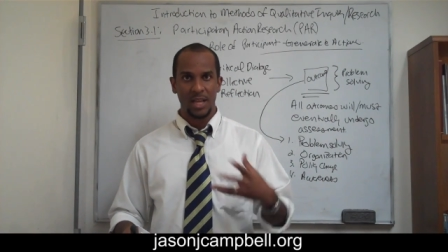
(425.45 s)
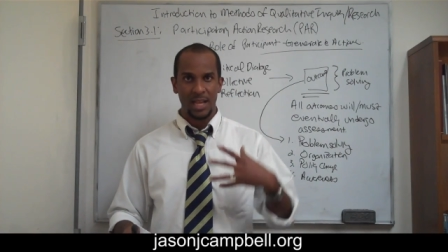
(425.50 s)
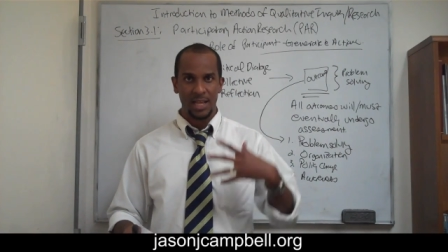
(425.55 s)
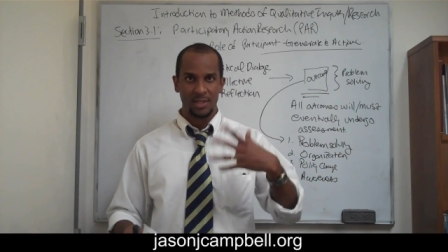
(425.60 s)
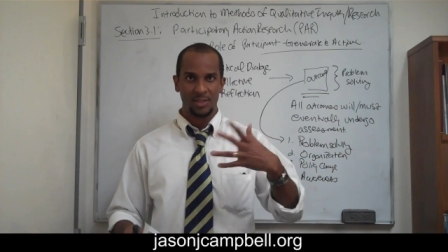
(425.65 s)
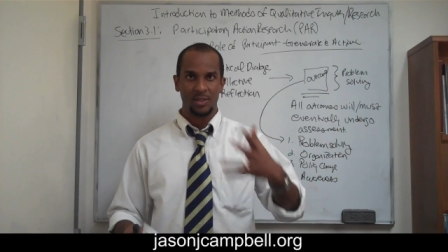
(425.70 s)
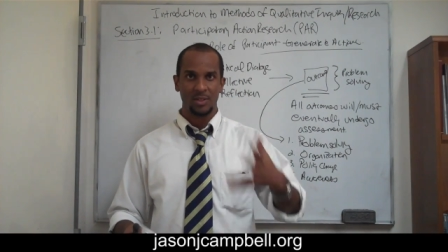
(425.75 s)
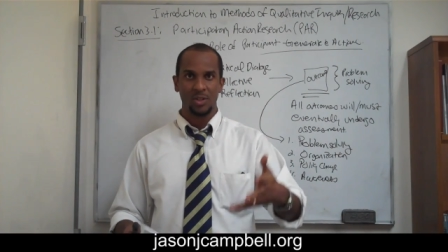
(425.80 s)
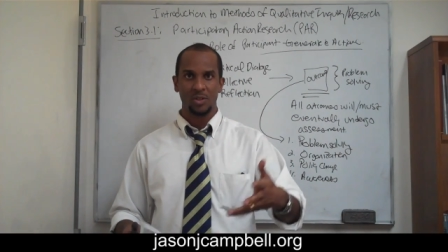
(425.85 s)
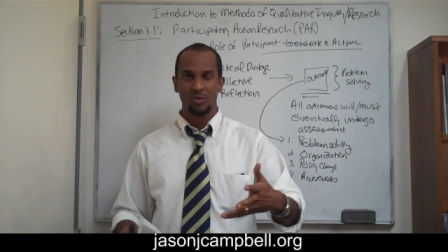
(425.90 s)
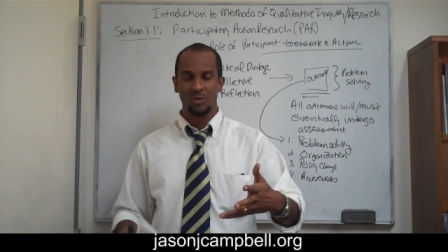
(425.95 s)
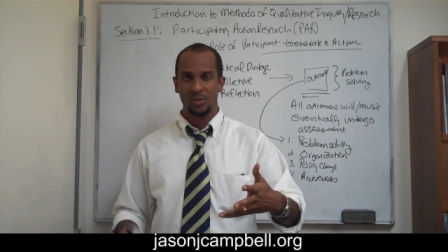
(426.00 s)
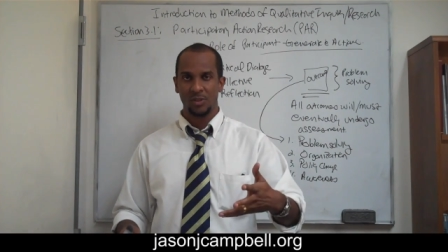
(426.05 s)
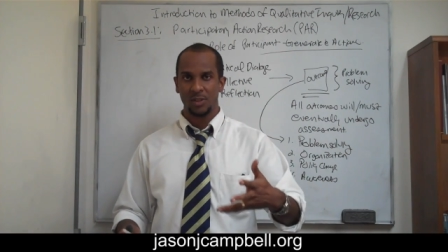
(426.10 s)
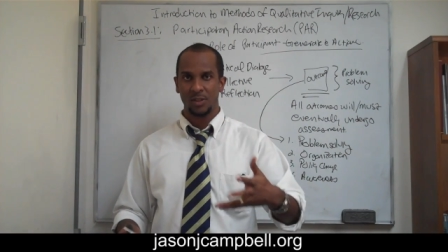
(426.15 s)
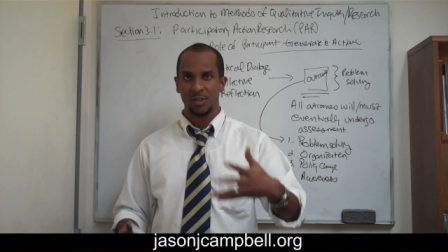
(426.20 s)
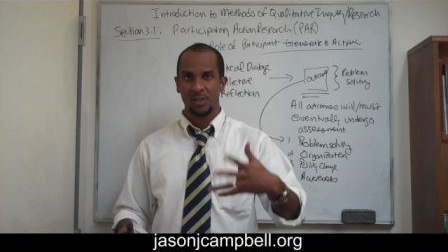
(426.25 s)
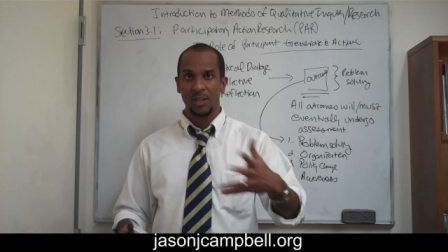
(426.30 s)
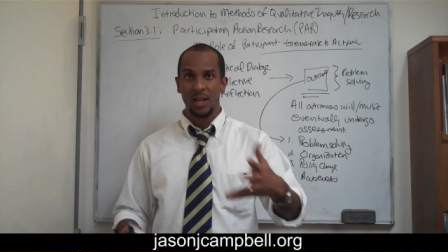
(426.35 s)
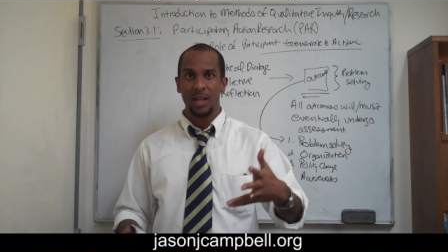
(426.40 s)
as an
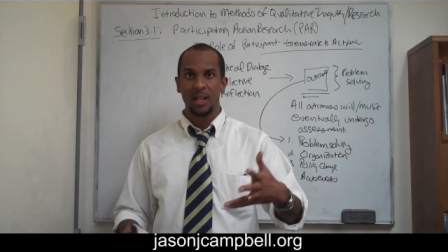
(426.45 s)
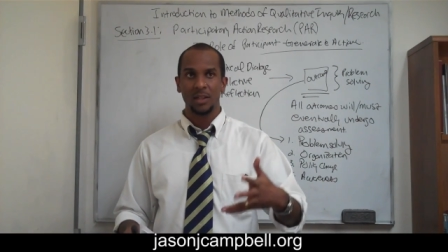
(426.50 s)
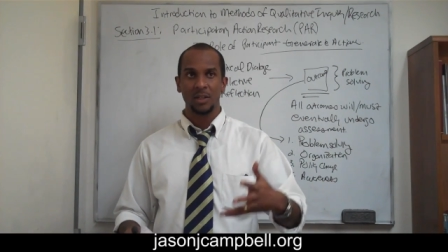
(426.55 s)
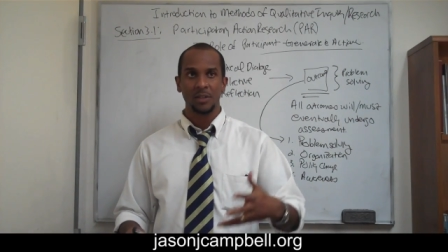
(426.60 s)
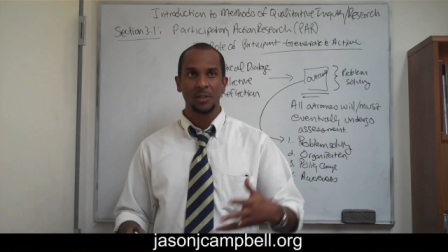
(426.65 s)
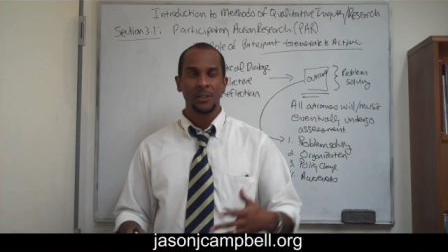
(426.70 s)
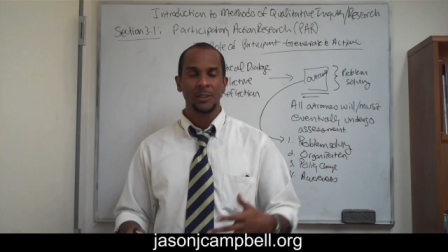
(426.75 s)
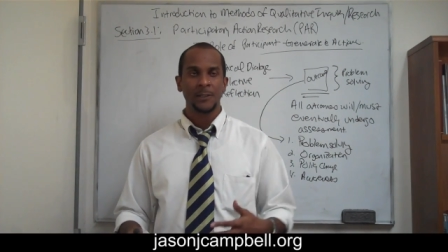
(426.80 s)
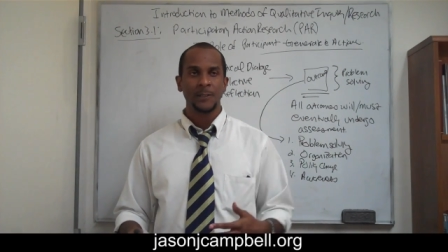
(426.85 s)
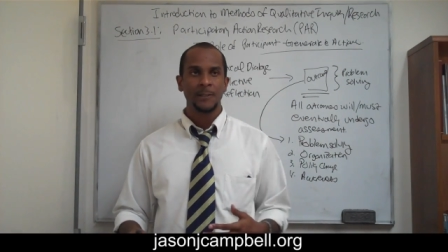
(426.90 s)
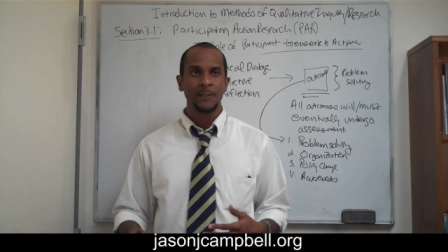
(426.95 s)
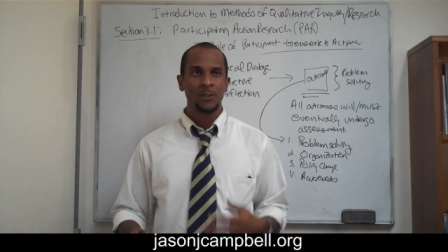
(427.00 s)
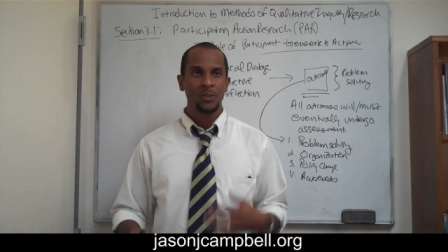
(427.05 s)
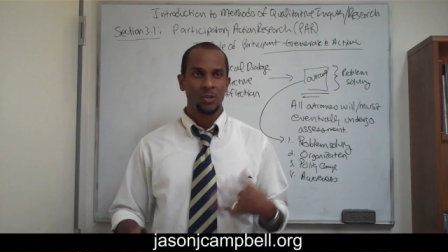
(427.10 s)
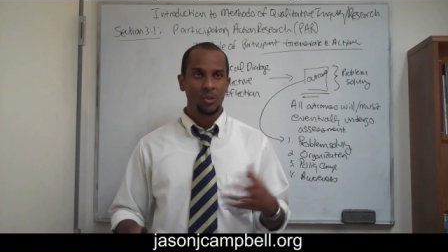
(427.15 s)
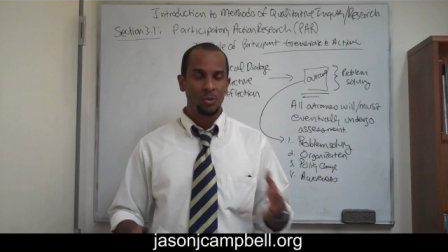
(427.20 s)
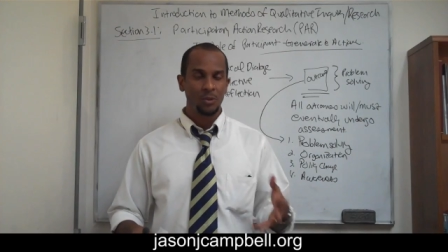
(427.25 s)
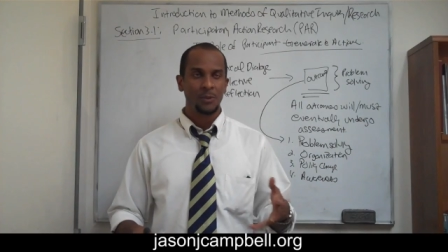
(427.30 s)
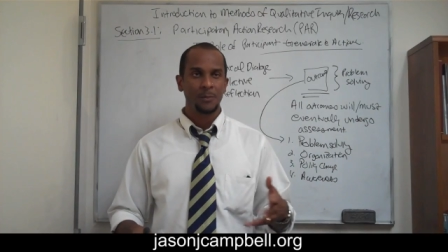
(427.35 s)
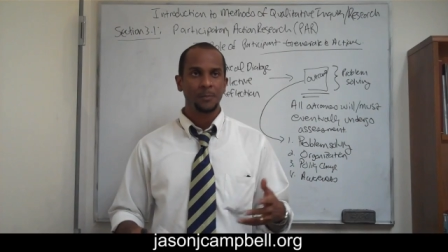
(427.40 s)
interested scholar,
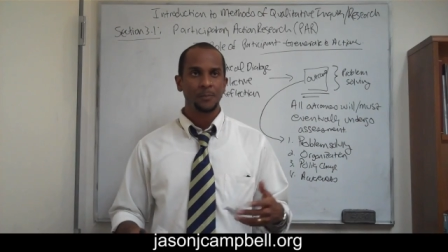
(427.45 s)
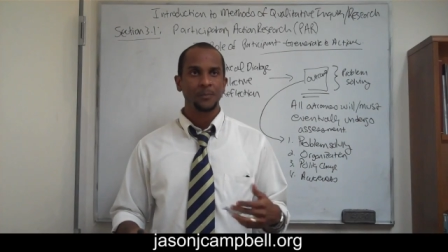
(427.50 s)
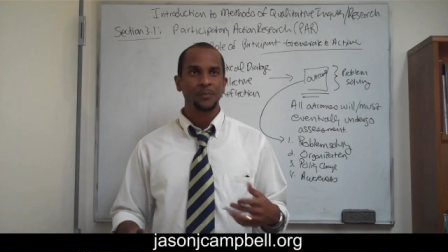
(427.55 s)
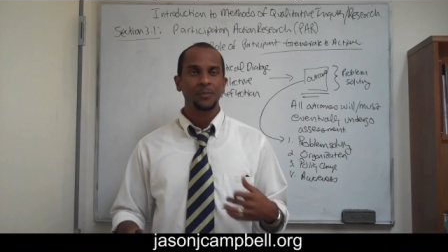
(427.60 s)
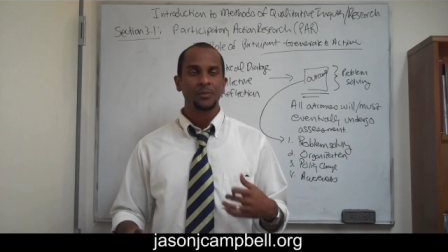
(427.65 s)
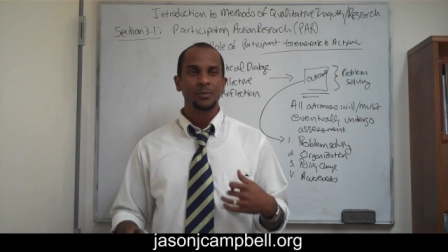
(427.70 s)
student,